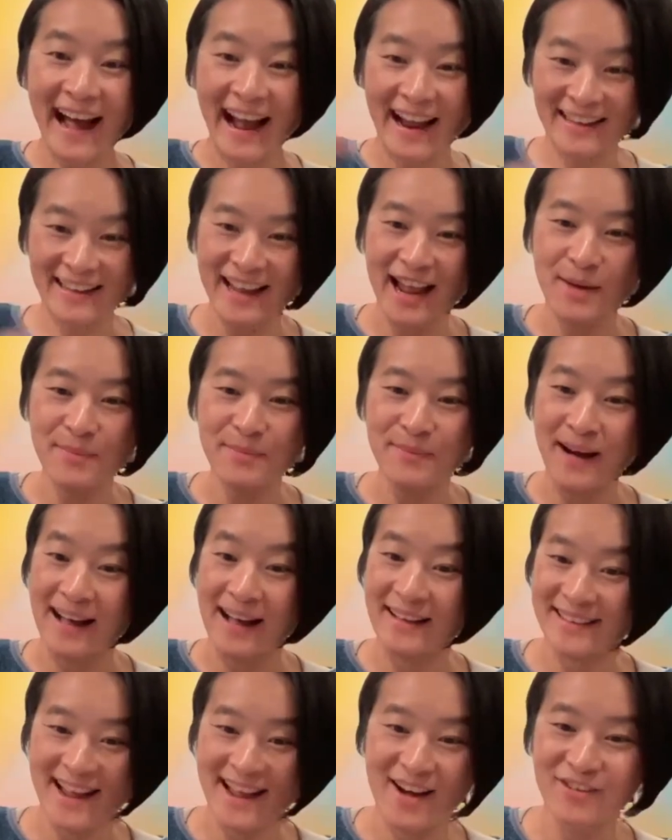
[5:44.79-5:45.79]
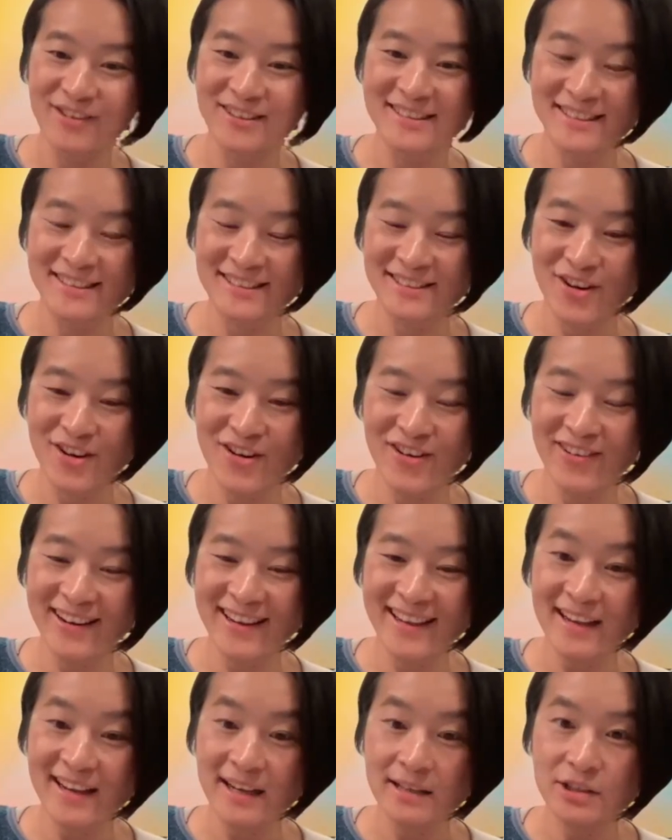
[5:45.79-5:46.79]
I typed down the
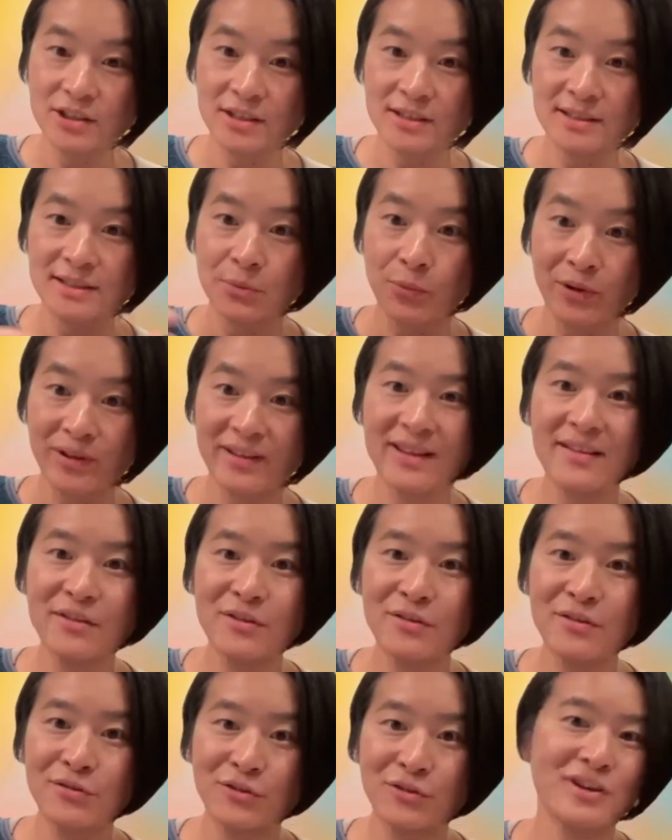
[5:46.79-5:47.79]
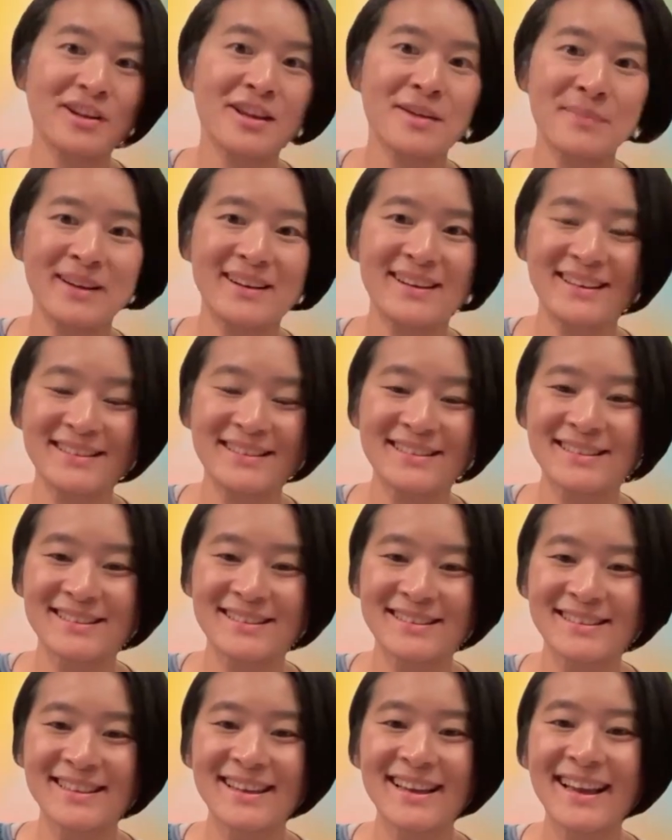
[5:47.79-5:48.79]
story just within 30
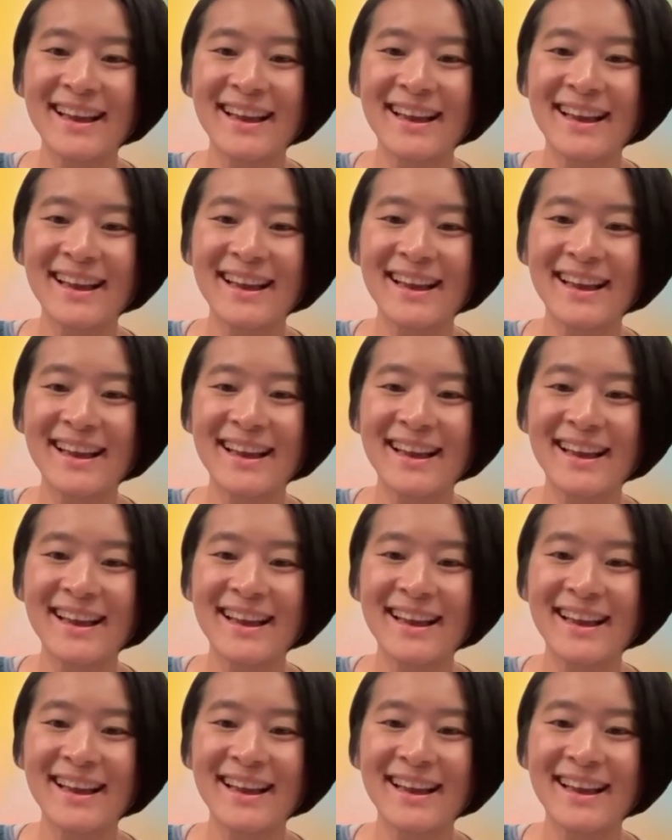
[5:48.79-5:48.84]
minutes.